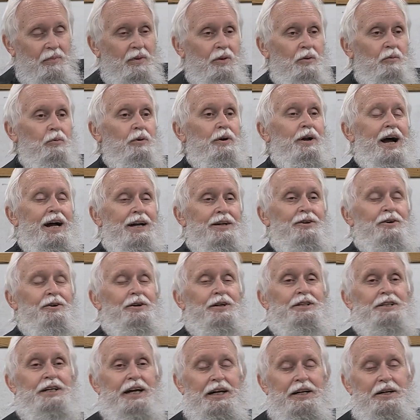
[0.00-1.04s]
we're not
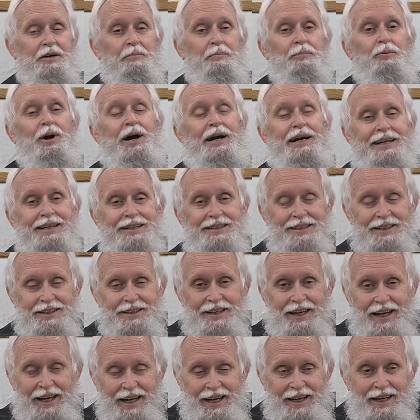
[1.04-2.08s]
going to take a break
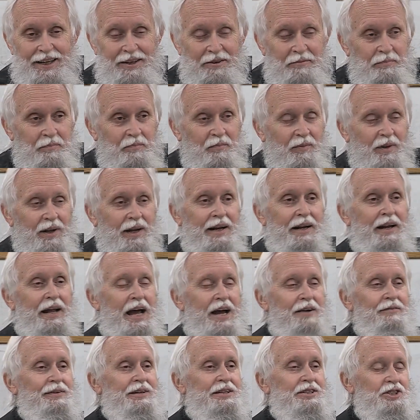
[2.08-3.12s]
today and
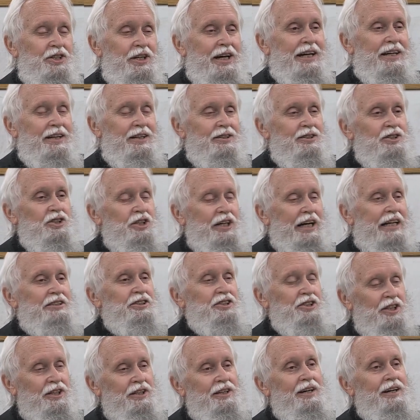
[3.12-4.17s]
have a second
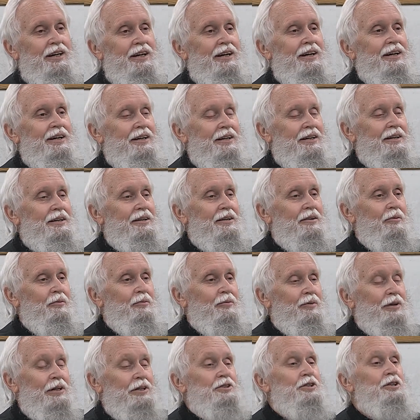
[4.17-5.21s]
session.
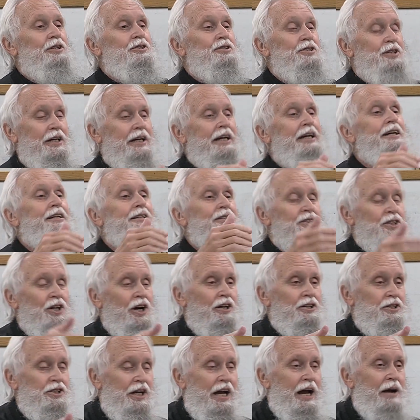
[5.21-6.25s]
This ends
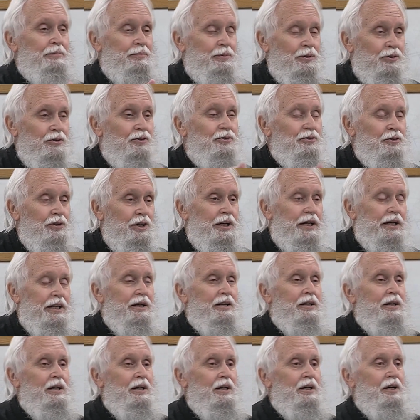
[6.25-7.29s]
our chapter 3,
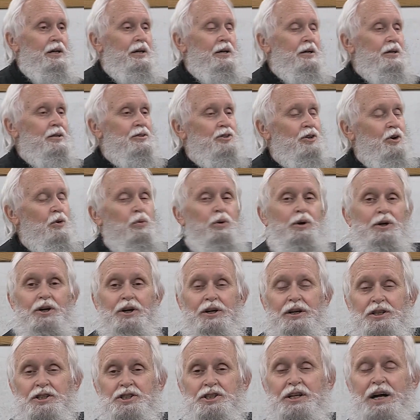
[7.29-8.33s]
so we're
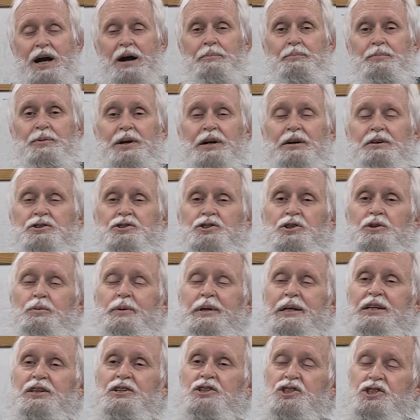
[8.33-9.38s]
going to stop there so
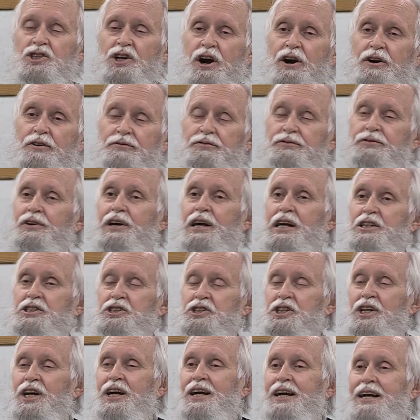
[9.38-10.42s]
we can start
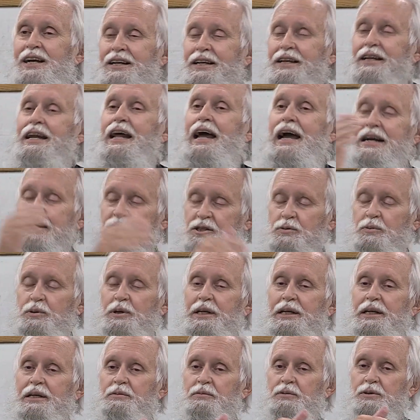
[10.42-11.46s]
fresh next
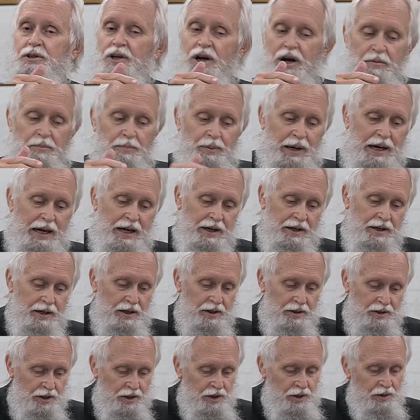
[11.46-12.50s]
week with our
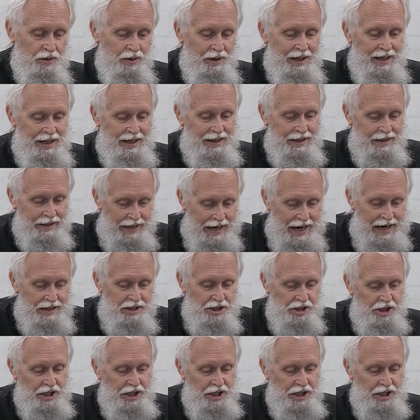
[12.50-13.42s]
brand new next